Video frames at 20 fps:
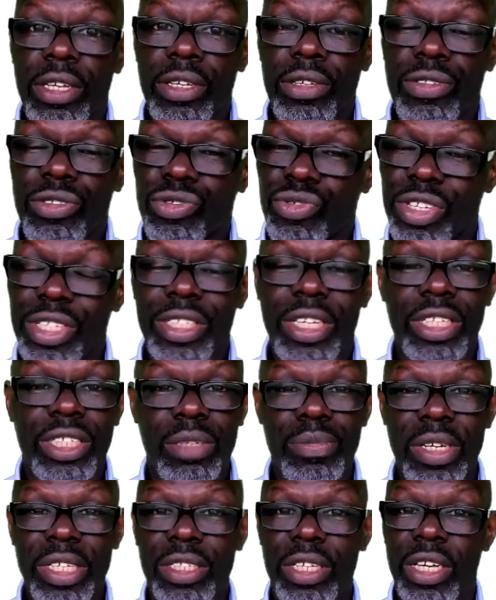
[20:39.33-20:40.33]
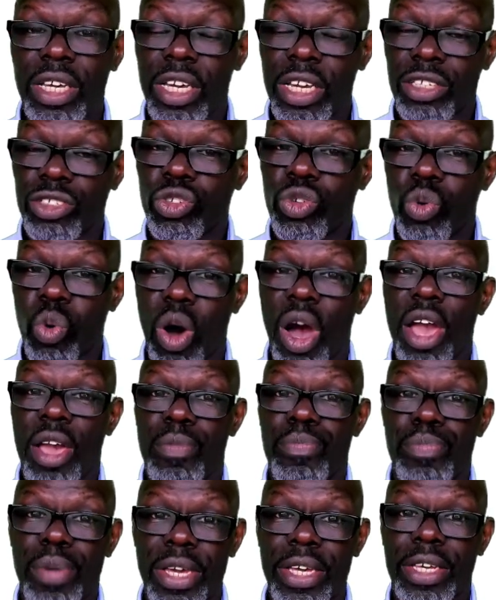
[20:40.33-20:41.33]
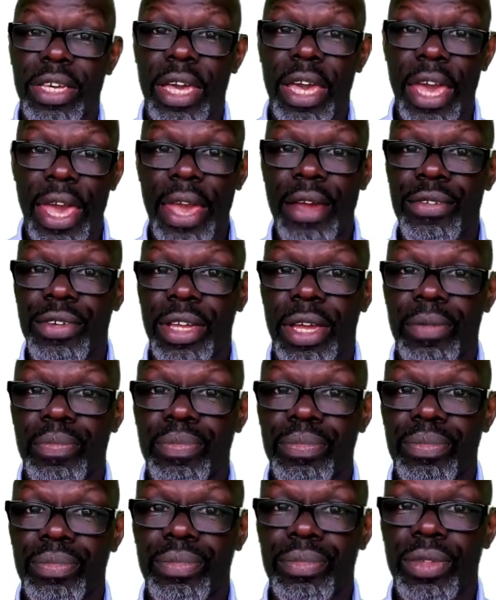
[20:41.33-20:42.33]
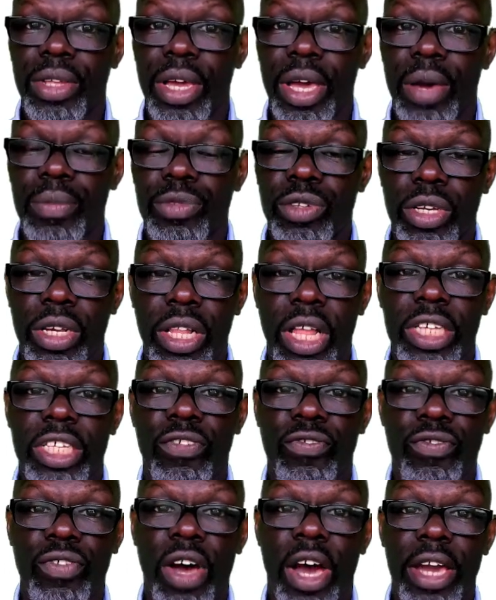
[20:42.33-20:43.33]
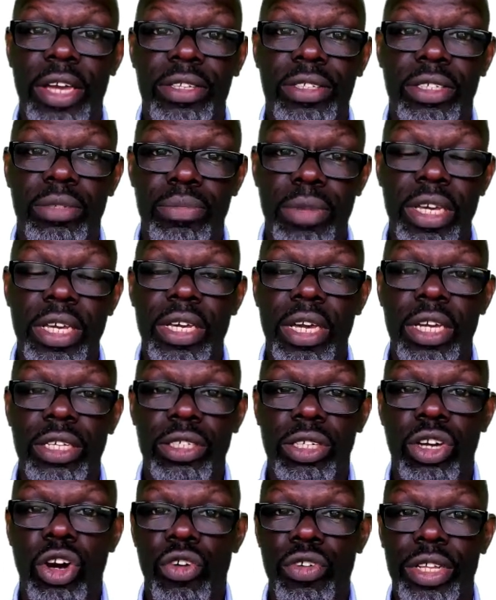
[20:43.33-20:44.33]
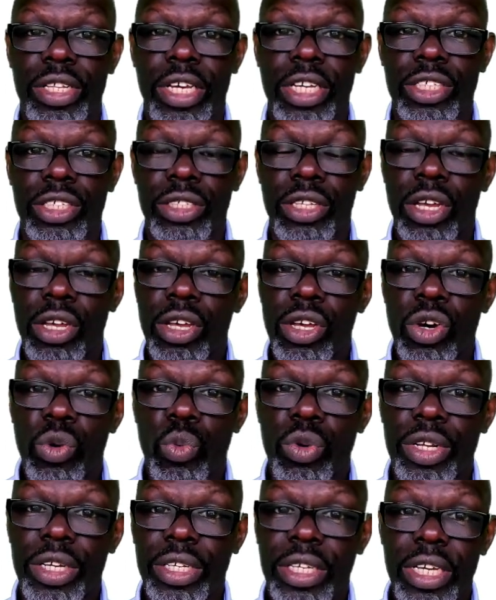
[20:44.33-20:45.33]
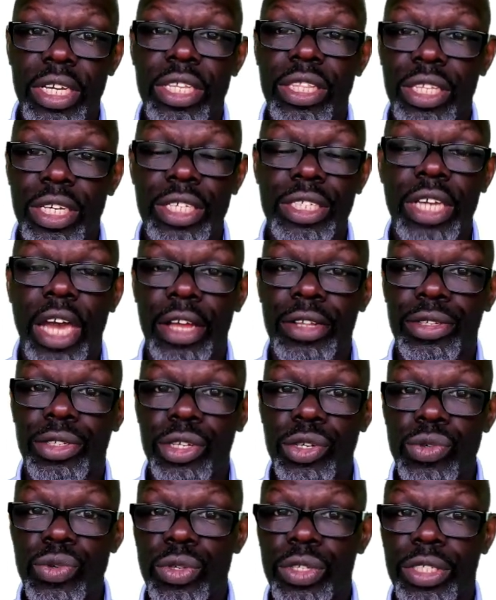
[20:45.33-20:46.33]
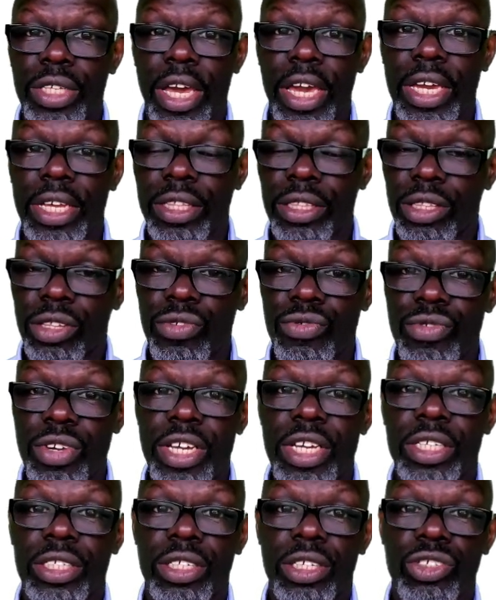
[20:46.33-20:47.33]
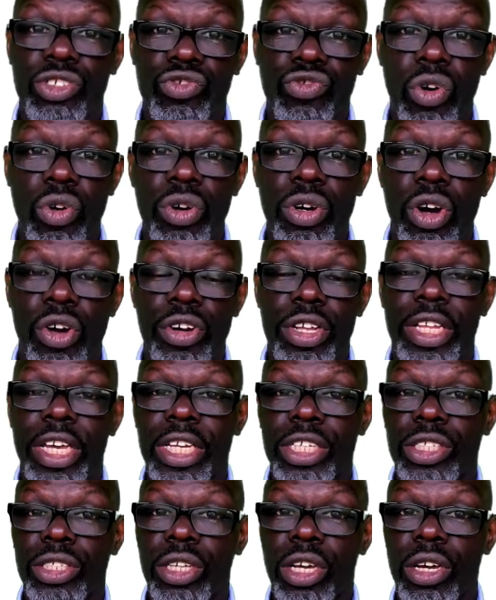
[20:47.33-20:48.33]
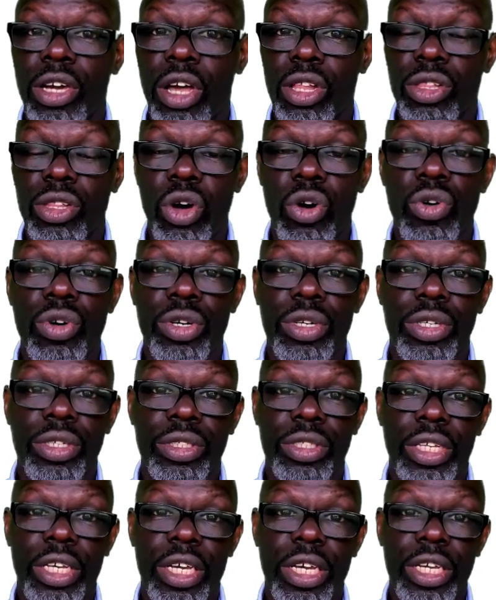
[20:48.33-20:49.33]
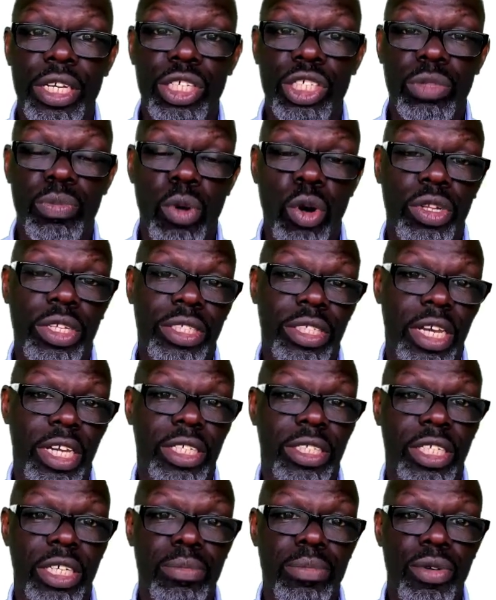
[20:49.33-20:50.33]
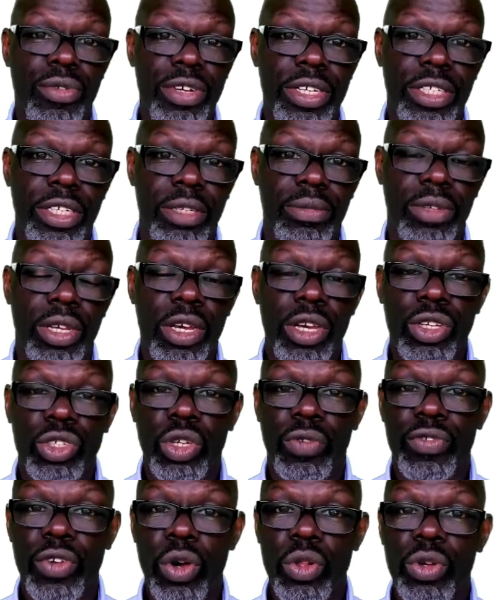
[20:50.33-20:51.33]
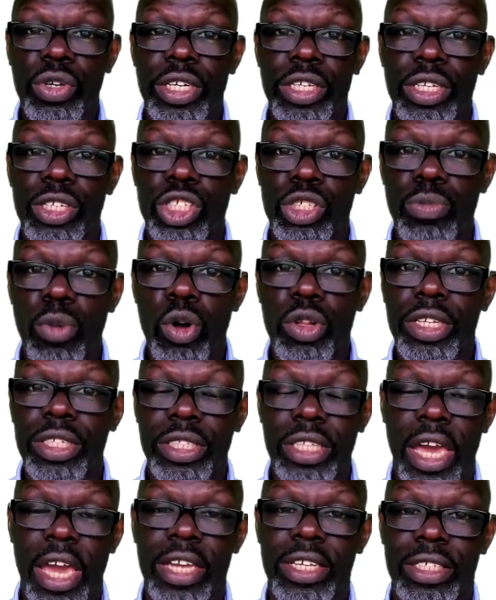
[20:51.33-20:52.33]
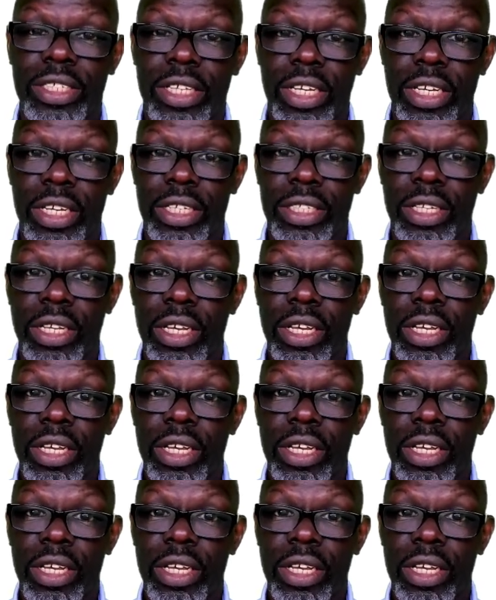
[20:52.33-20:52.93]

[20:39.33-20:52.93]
3 centimetre is quite a big area to classify to me as a correlation. One of the key things I do say, there is strong correlation along the small intestine meridian. So if you're looking at small intestine,